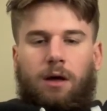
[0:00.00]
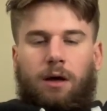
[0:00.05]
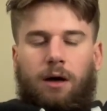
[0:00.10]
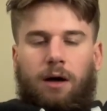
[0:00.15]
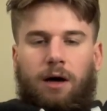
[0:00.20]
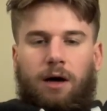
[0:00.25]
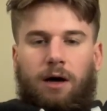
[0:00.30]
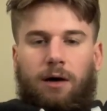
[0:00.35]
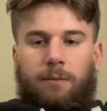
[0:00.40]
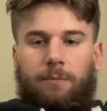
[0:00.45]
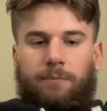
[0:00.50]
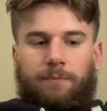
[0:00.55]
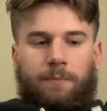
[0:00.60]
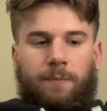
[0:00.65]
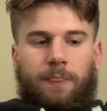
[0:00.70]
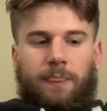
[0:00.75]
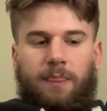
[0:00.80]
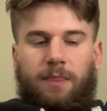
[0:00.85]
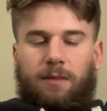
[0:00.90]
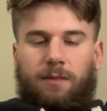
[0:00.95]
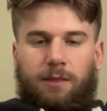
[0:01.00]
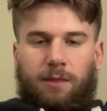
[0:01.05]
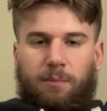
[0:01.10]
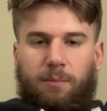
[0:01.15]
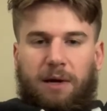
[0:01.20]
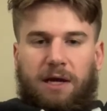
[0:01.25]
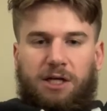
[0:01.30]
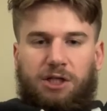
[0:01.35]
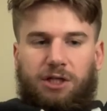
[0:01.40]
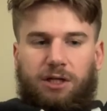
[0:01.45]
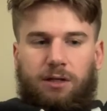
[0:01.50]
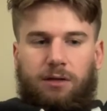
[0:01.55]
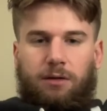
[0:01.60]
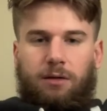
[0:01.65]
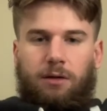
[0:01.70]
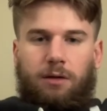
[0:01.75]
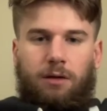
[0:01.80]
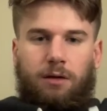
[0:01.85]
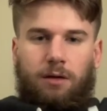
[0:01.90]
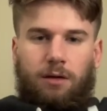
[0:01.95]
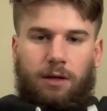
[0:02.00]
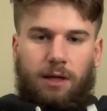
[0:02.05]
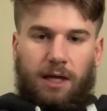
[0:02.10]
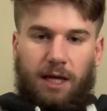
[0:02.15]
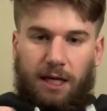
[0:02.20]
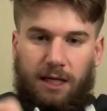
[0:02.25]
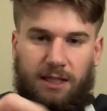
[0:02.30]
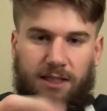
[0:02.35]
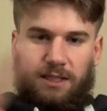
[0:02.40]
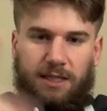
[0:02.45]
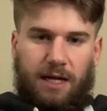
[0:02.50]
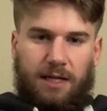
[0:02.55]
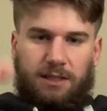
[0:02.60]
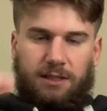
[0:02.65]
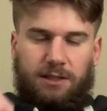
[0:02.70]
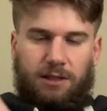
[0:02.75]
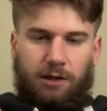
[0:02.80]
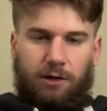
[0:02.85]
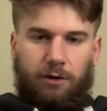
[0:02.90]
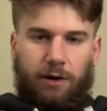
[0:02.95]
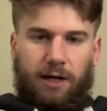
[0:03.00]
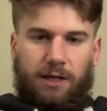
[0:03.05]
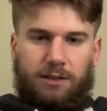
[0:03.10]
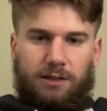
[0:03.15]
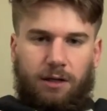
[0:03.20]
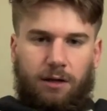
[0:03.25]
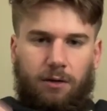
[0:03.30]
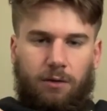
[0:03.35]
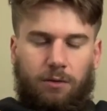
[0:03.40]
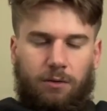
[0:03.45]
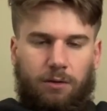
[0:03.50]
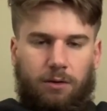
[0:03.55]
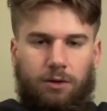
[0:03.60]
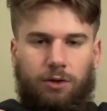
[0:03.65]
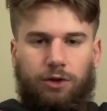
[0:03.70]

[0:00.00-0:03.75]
The patient extends the great toe.